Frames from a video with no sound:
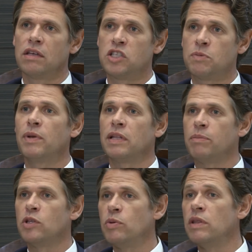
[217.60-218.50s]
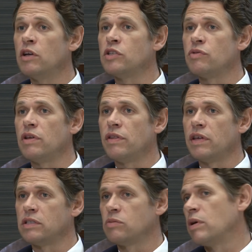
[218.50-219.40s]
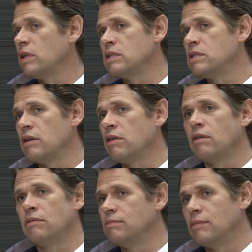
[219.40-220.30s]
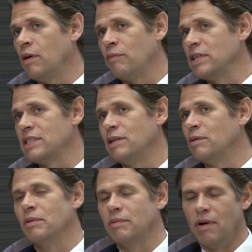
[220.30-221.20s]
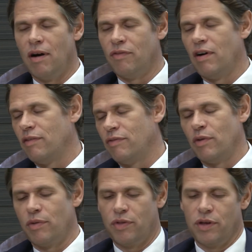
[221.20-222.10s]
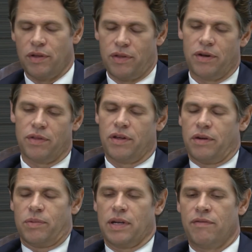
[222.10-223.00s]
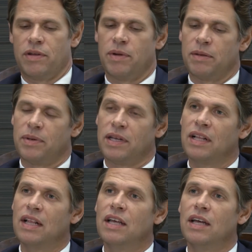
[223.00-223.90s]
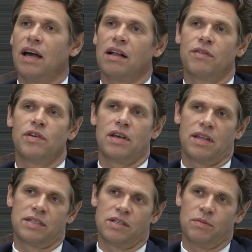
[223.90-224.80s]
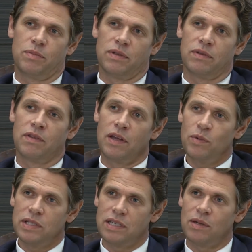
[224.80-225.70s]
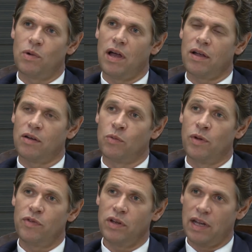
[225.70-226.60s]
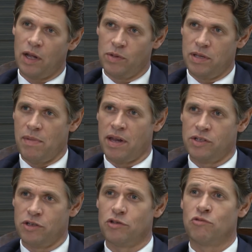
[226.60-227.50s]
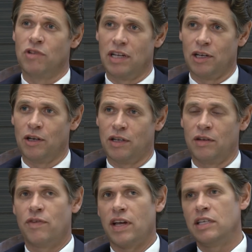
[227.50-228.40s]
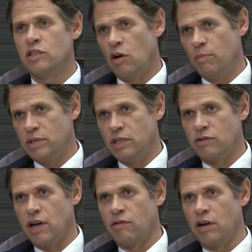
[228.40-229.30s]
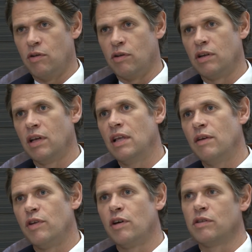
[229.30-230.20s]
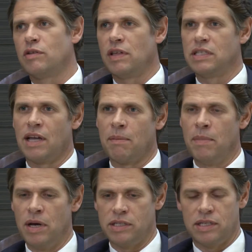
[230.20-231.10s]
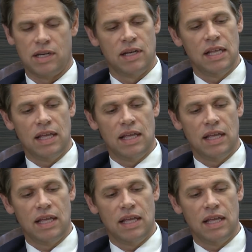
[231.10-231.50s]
split between those 3 things, whether it's 0, obviously, or half-half, or third, whatever it might be. I'll give you another example. Then we said, well, hang on, we've got an equity manager who's really good. In fact, his composite track record, if you go on to things like Mercer,